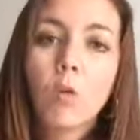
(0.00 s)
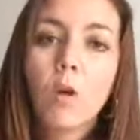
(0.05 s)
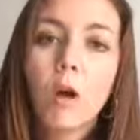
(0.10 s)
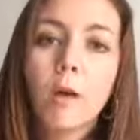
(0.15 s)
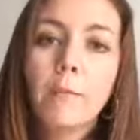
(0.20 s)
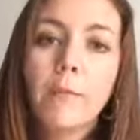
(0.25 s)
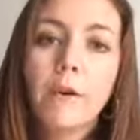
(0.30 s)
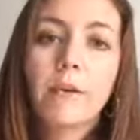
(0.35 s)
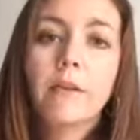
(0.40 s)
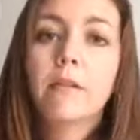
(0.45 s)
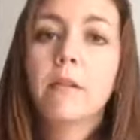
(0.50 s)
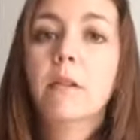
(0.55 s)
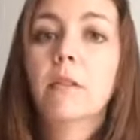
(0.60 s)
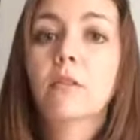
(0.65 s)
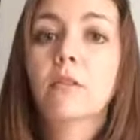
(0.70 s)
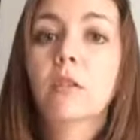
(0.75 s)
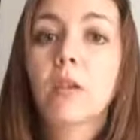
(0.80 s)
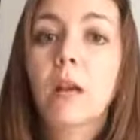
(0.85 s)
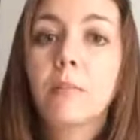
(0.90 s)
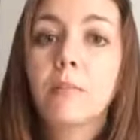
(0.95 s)
up underneath your
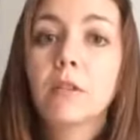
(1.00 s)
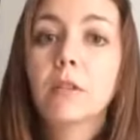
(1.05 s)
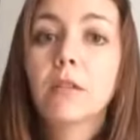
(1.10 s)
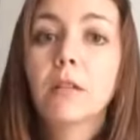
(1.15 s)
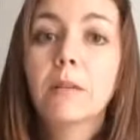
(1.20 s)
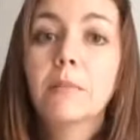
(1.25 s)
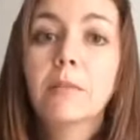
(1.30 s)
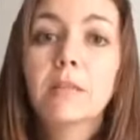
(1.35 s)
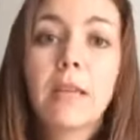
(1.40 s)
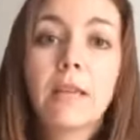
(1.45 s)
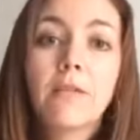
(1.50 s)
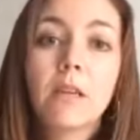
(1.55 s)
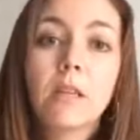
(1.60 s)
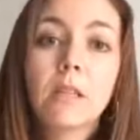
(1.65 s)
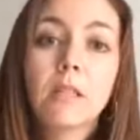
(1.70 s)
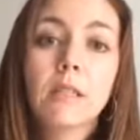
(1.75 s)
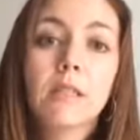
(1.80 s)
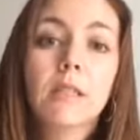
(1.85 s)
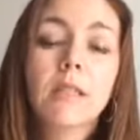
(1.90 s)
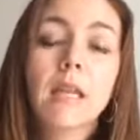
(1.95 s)
Shoppers Club
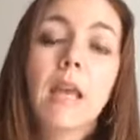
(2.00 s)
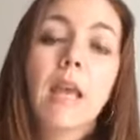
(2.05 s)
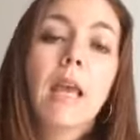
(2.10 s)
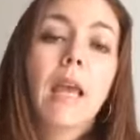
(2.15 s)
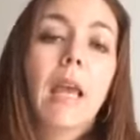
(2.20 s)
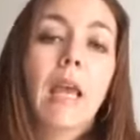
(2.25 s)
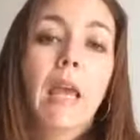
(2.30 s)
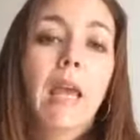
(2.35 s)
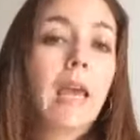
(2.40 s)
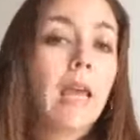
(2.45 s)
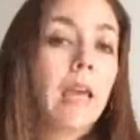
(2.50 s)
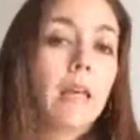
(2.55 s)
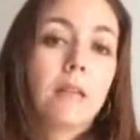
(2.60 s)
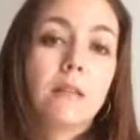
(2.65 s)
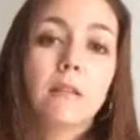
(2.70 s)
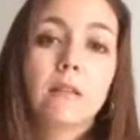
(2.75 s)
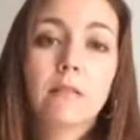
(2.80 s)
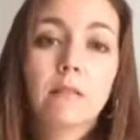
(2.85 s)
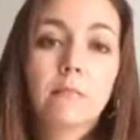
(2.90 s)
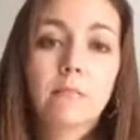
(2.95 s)
savings
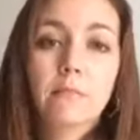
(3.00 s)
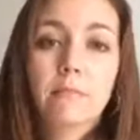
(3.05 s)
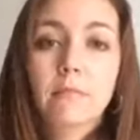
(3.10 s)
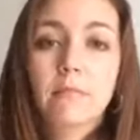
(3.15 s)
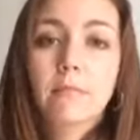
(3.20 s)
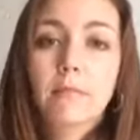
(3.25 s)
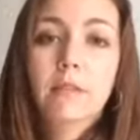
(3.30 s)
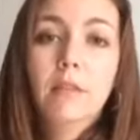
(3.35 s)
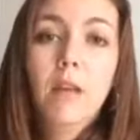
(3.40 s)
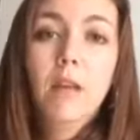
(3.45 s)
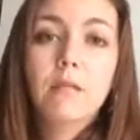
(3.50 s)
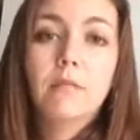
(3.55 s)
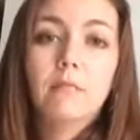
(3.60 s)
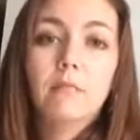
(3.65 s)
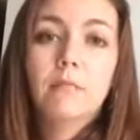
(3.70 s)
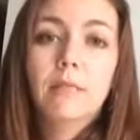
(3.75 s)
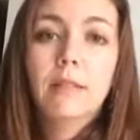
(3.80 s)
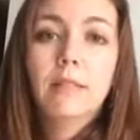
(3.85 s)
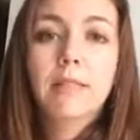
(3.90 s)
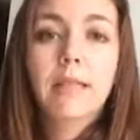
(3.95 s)
and done.
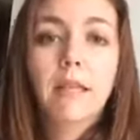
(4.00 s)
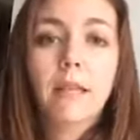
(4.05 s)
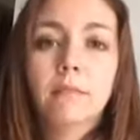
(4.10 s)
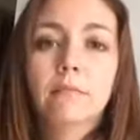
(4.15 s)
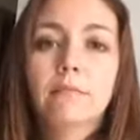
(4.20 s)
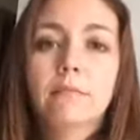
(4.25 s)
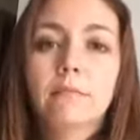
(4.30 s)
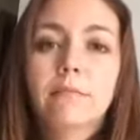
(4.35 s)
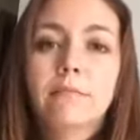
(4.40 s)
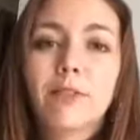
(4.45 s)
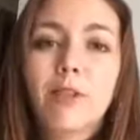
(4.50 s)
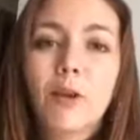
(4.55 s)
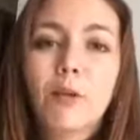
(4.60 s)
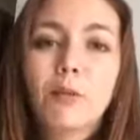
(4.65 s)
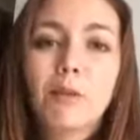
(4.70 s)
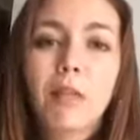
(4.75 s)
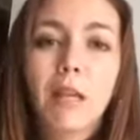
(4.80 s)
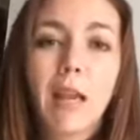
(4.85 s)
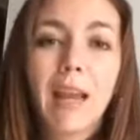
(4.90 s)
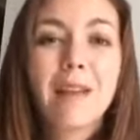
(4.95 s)
That's it. So
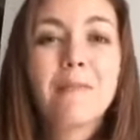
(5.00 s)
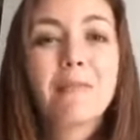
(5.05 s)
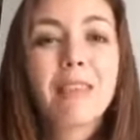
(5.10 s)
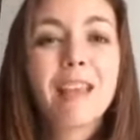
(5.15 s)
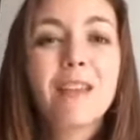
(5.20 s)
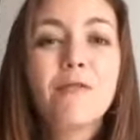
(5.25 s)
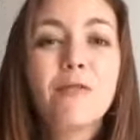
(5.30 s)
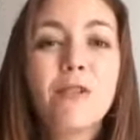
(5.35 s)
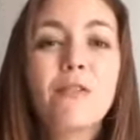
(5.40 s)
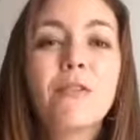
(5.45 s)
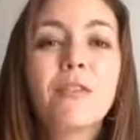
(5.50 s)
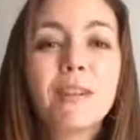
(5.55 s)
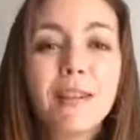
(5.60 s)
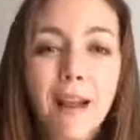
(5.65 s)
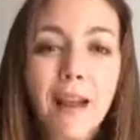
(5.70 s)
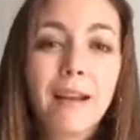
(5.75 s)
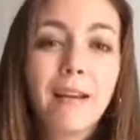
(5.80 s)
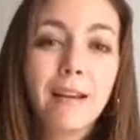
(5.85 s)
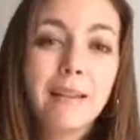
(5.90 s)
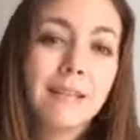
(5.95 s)
today I'm thankful for
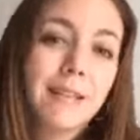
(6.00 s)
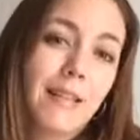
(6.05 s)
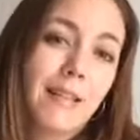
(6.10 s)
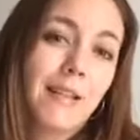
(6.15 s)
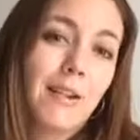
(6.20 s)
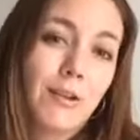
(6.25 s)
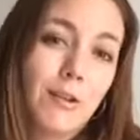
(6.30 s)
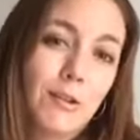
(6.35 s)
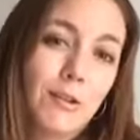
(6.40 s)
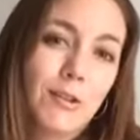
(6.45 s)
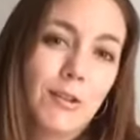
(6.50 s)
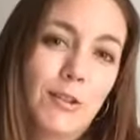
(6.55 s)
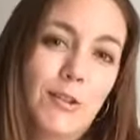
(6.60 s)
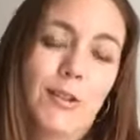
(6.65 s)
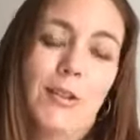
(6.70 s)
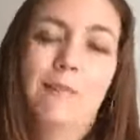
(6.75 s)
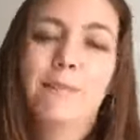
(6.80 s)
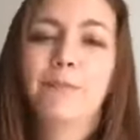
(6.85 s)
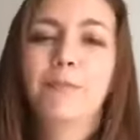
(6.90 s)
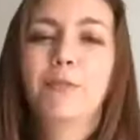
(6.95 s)
99-cent laundry
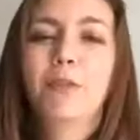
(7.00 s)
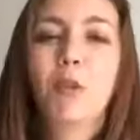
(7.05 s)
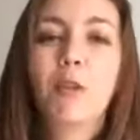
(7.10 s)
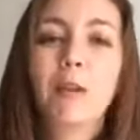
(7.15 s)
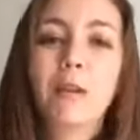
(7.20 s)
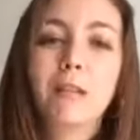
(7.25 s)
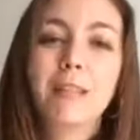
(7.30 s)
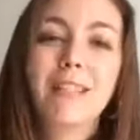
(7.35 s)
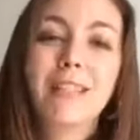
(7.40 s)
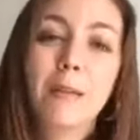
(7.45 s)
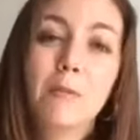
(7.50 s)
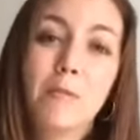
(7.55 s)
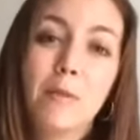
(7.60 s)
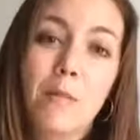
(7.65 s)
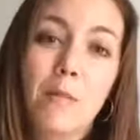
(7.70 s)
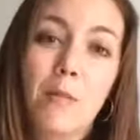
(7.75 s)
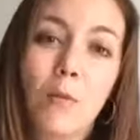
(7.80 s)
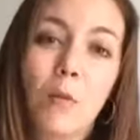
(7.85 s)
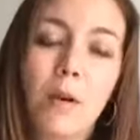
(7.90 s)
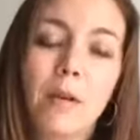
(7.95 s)
detergent. So that's tip
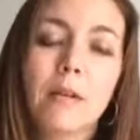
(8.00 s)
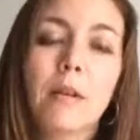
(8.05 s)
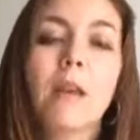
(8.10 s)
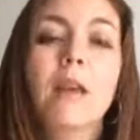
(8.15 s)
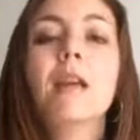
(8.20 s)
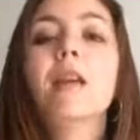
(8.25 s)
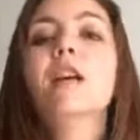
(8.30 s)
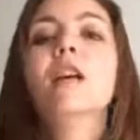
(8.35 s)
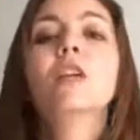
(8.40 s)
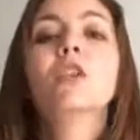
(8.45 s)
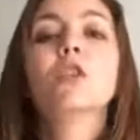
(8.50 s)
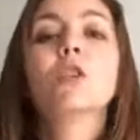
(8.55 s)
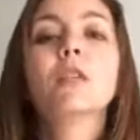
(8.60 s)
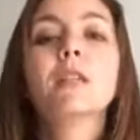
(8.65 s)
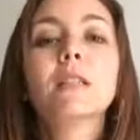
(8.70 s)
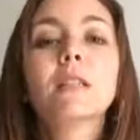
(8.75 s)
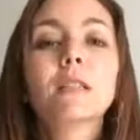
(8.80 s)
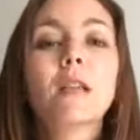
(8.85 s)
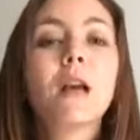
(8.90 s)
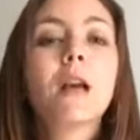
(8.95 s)
number one. So
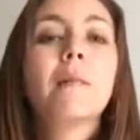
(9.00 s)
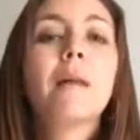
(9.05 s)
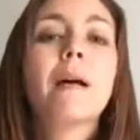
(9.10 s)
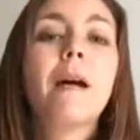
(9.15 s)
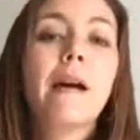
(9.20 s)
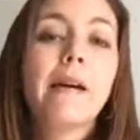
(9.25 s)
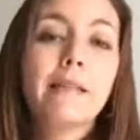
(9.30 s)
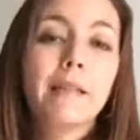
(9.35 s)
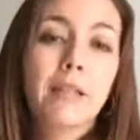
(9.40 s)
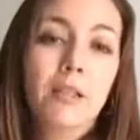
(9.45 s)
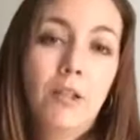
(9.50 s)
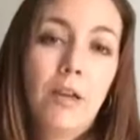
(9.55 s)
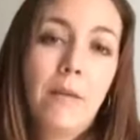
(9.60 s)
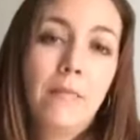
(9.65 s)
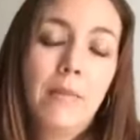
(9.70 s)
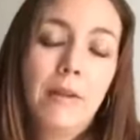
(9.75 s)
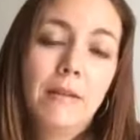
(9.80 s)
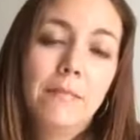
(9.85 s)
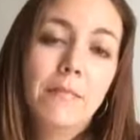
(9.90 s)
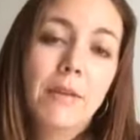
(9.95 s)
let's talk about holiday
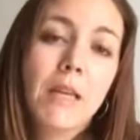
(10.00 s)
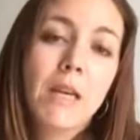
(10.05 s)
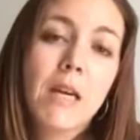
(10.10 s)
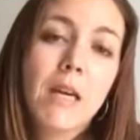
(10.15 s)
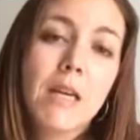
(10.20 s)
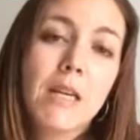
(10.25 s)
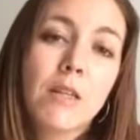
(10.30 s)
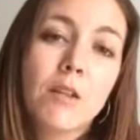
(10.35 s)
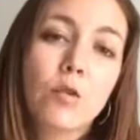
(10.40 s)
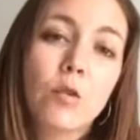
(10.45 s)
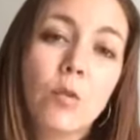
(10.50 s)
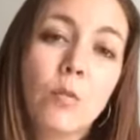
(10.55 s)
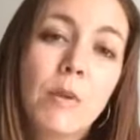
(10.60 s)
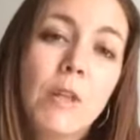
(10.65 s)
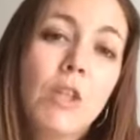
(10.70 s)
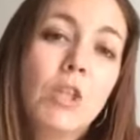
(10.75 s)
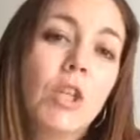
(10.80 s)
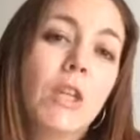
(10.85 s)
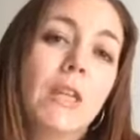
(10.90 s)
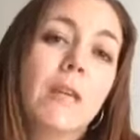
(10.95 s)
shopping because we're
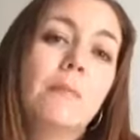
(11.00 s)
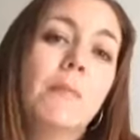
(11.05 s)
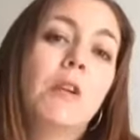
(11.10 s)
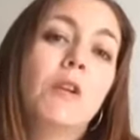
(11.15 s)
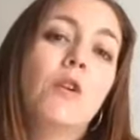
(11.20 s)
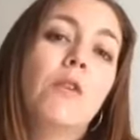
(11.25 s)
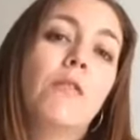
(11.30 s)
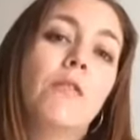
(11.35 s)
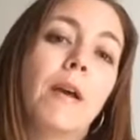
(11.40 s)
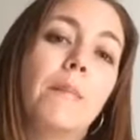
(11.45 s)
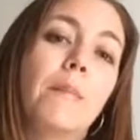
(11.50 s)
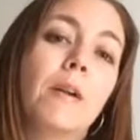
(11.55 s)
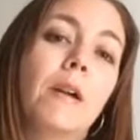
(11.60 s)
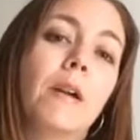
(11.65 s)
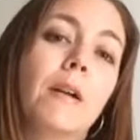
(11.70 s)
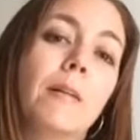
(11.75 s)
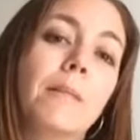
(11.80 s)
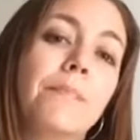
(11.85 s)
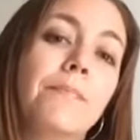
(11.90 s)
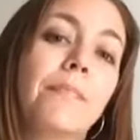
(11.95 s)
reaching
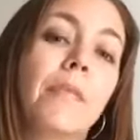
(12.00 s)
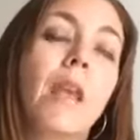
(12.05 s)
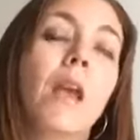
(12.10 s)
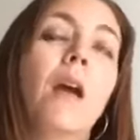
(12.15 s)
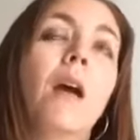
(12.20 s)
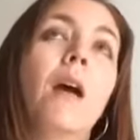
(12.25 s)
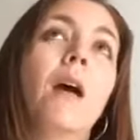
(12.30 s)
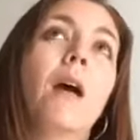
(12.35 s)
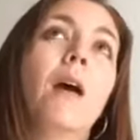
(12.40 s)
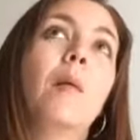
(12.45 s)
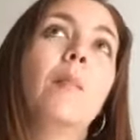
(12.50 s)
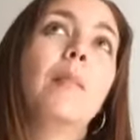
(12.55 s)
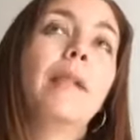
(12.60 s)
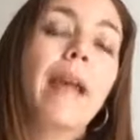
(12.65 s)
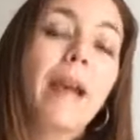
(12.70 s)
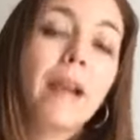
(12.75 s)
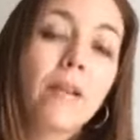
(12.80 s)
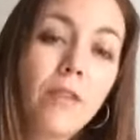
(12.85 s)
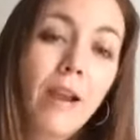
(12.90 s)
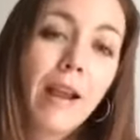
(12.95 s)
mid-November.
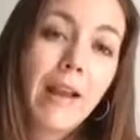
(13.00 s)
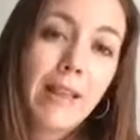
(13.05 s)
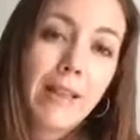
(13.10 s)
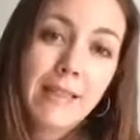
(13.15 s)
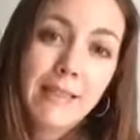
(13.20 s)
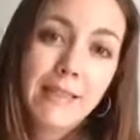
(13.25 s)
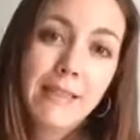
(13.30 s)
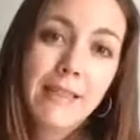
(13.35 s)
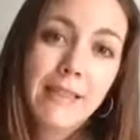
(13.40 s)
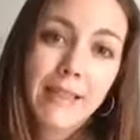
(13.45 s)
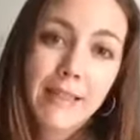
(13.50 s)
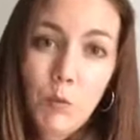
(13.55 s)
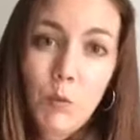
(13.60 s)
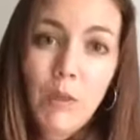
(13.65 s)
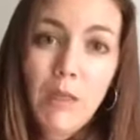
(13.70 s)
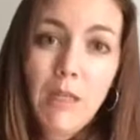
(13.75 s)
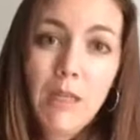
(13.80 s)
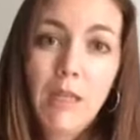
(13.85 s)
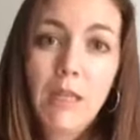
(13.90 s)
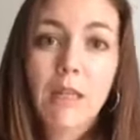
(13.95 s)
Black Friday is next
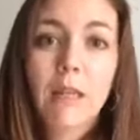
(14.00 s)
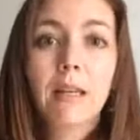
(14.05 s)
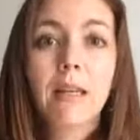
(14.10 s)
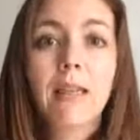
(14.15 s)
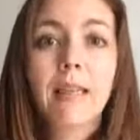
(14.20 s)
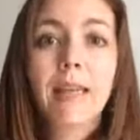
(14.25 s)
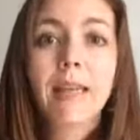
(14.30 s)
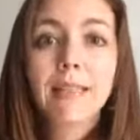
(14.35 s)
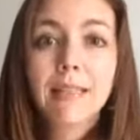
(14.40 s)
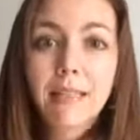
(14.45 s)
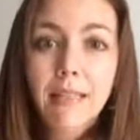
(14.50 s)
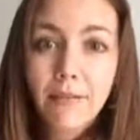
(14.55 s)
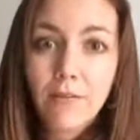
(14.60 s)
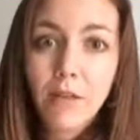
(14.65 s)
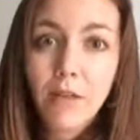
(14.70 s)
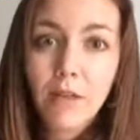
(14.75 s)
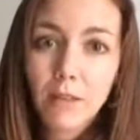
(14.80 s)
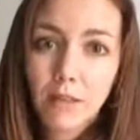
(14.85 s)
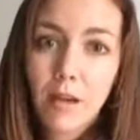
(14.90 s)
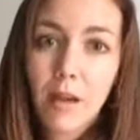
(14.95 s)
week.
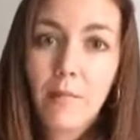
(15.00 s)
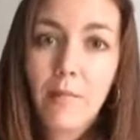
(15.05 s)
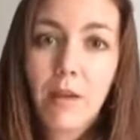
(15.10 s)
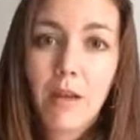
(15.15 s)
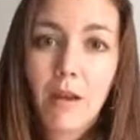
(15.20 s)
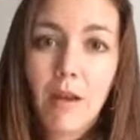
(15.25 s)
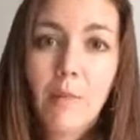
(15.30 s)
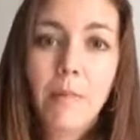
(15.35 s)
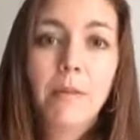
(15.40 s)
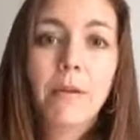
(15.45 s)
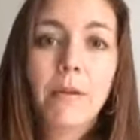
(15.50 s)
Thanksgiving's coming up.